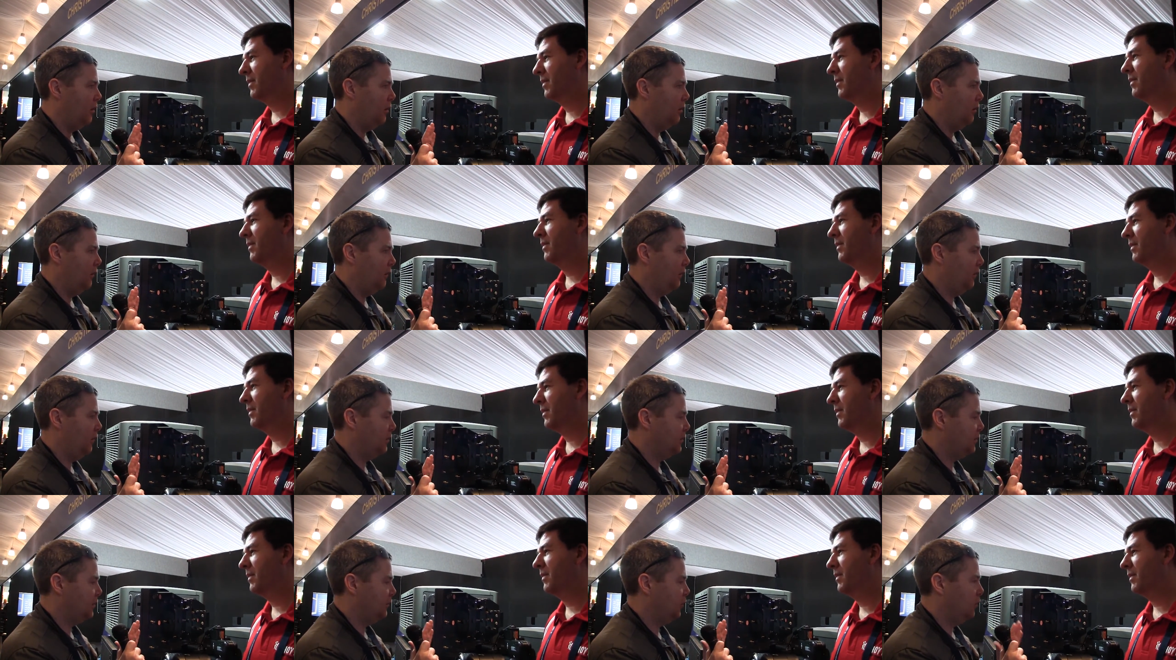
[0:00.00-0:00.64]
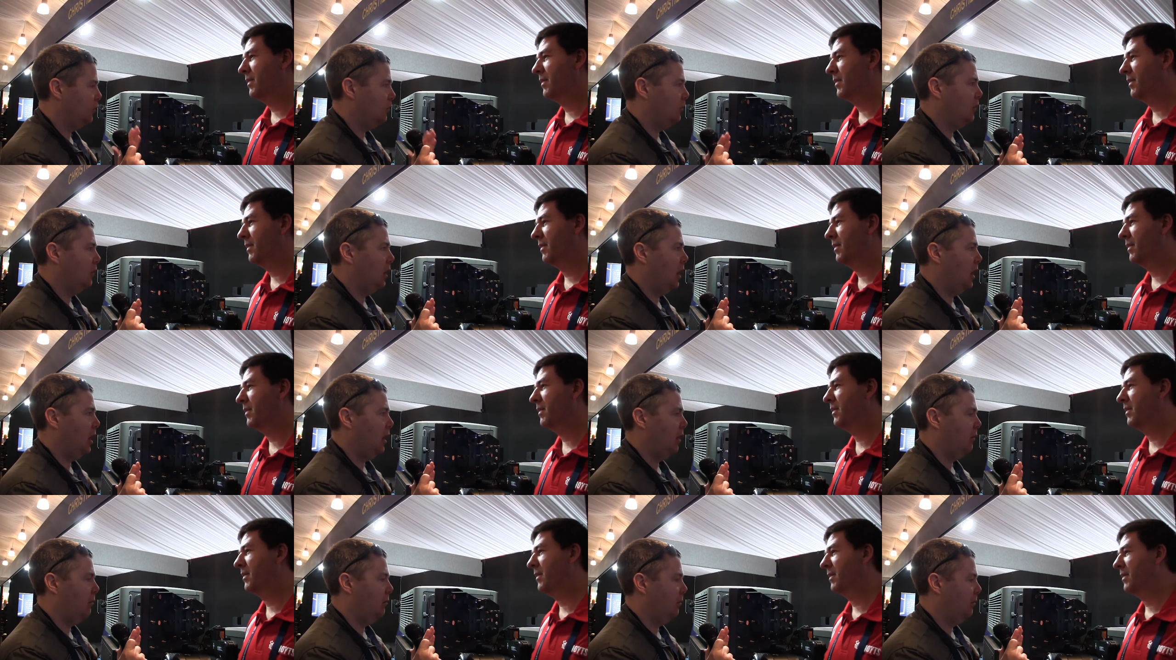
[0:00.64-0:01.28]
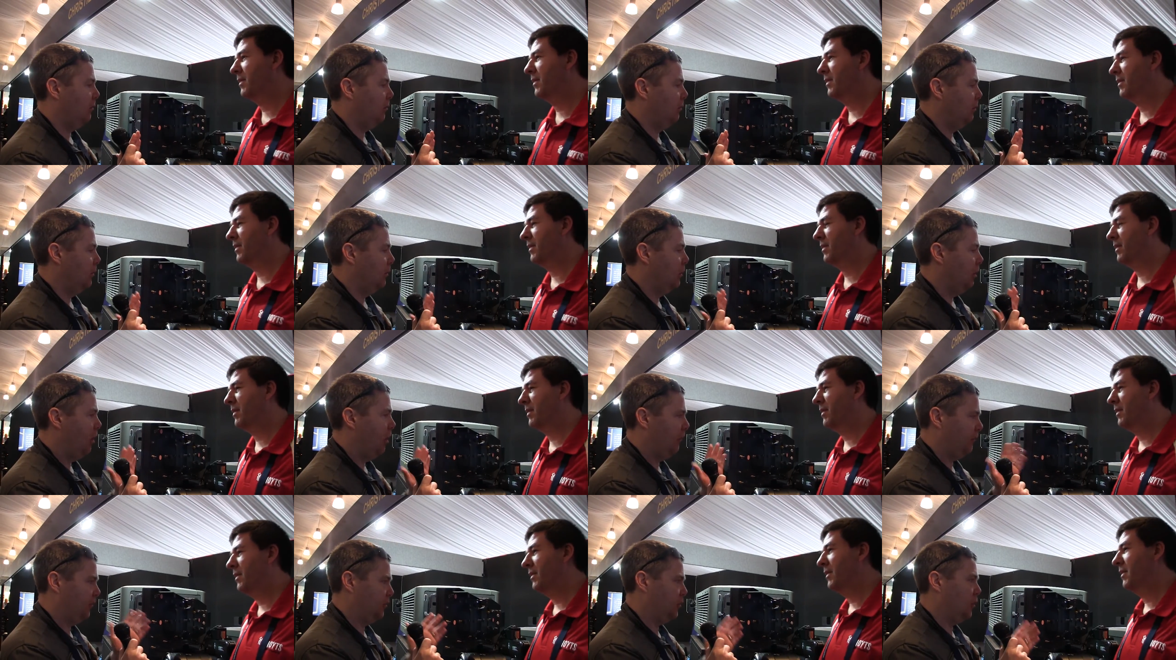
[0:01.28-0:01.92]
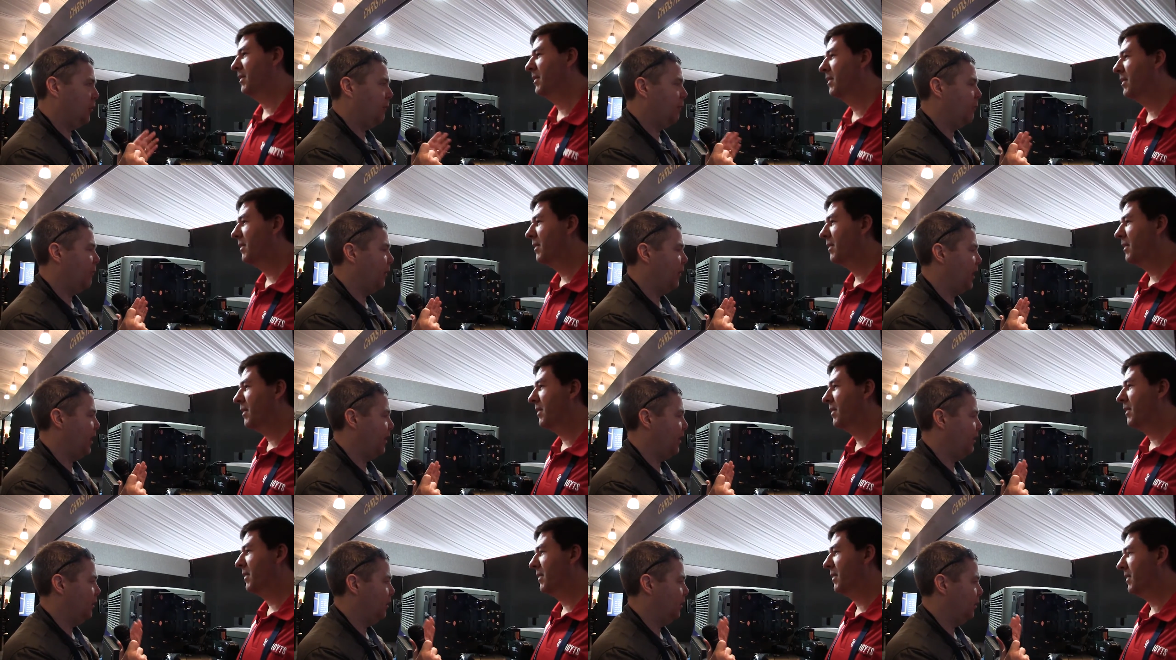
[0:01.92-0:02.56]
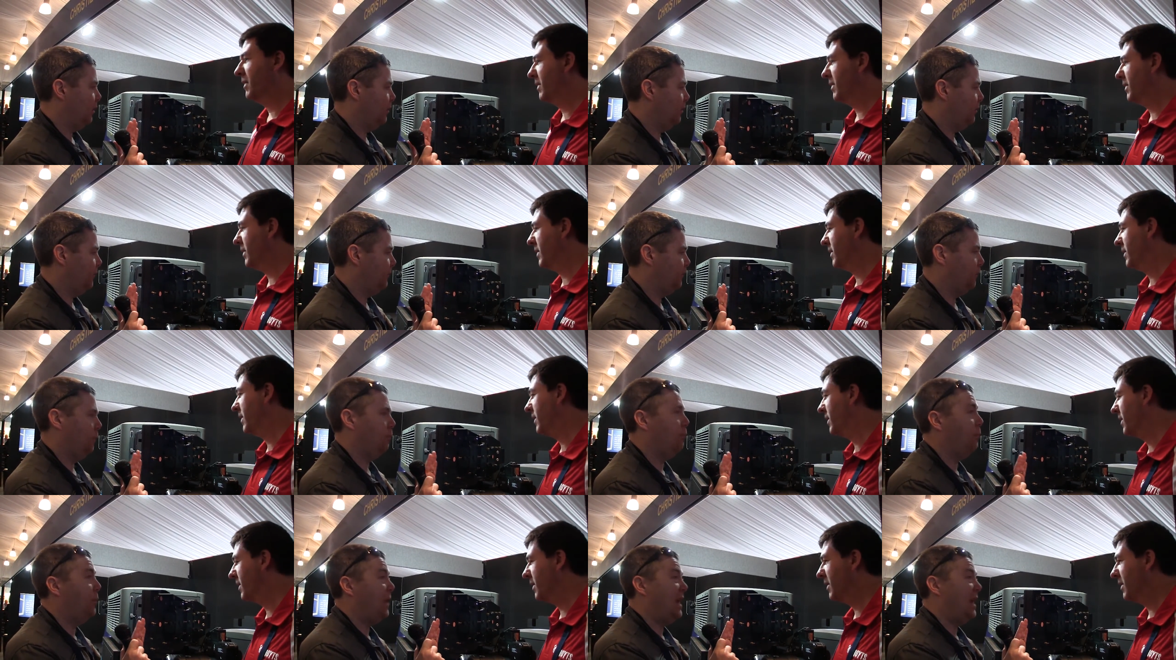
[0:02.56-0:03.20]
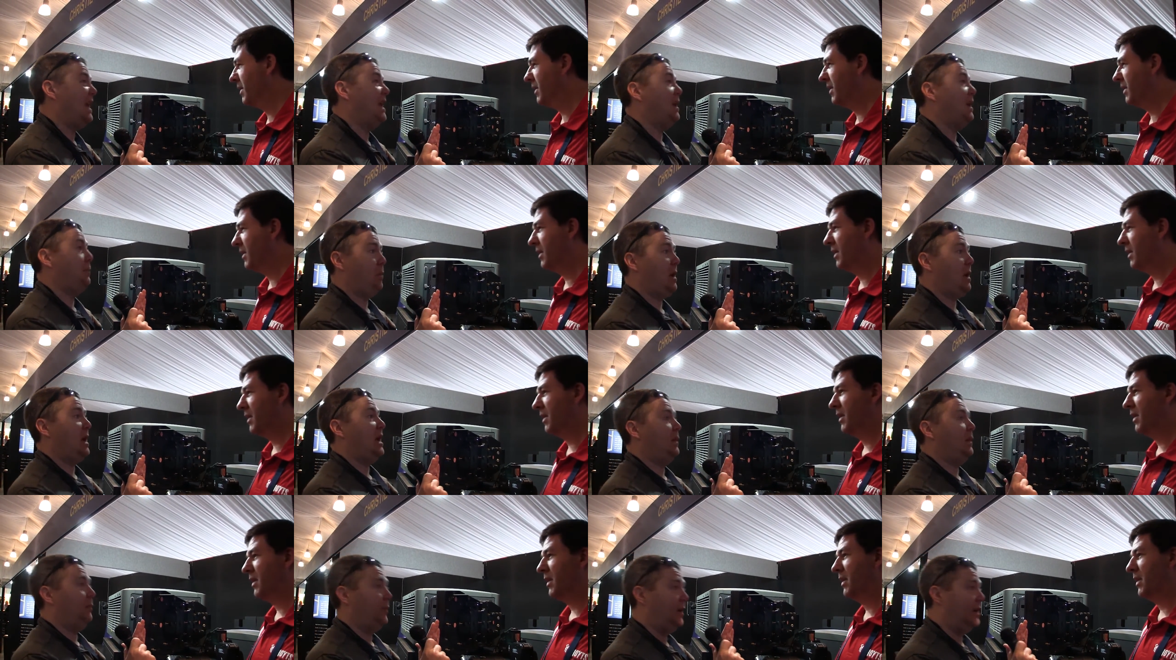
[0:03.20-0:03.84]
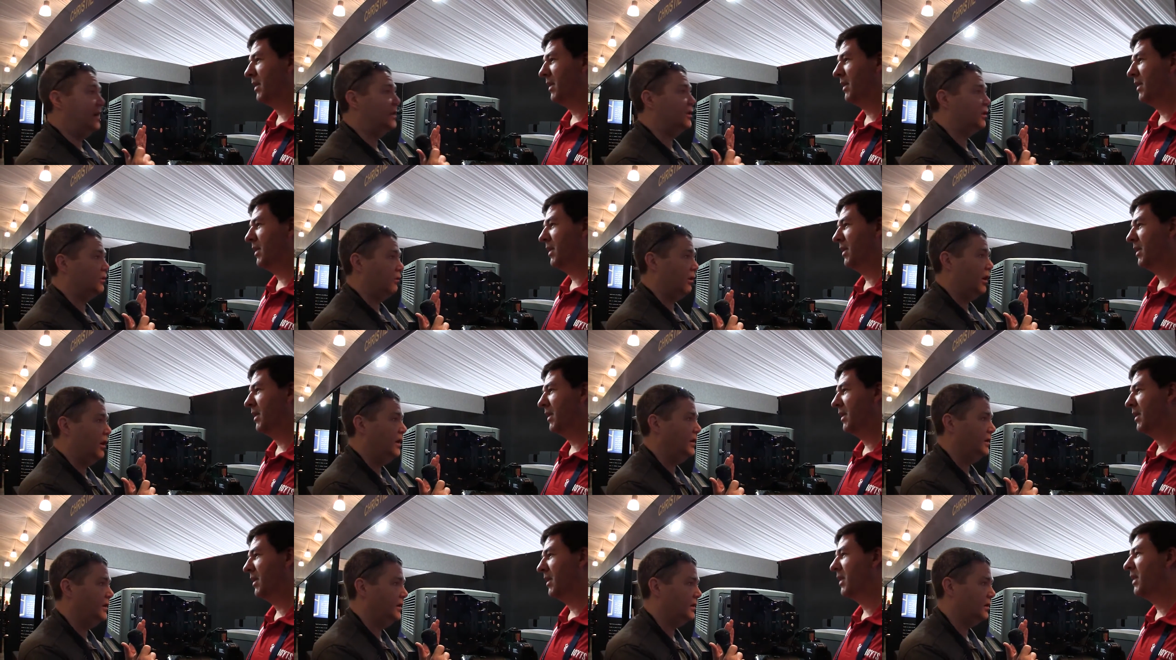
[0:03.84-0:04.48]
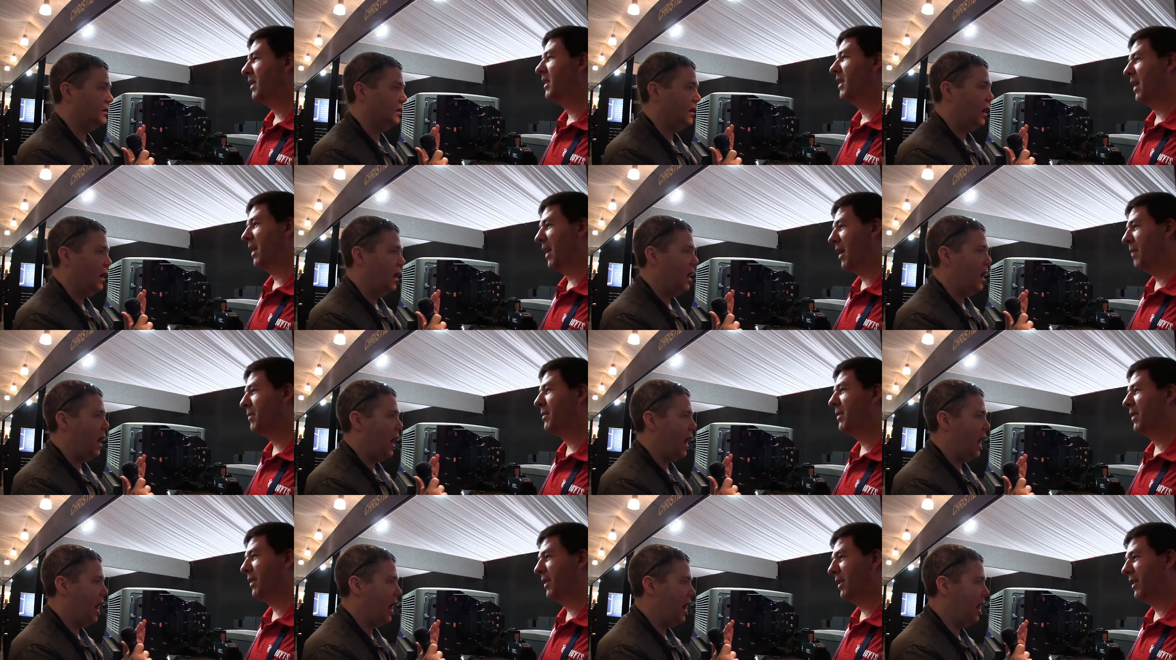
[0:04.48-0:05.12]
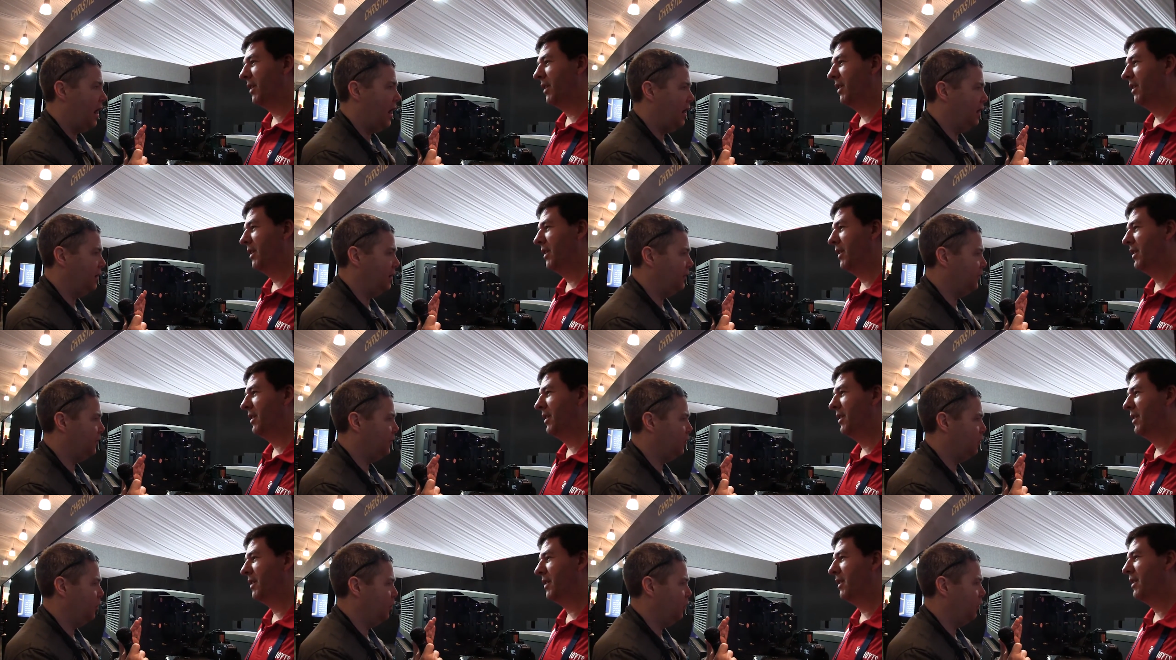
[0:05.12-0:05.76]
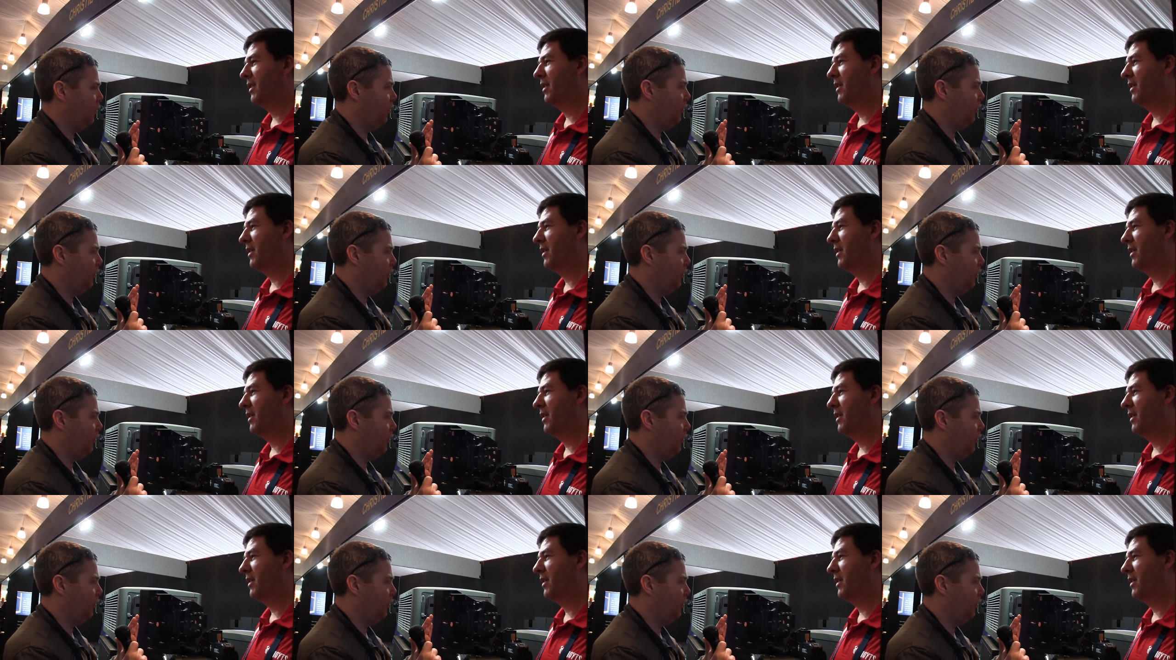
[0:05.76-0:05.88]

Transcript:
Speaker 1: First of all, um, off the top of my head, for big, big, big screens, Absolutely. and for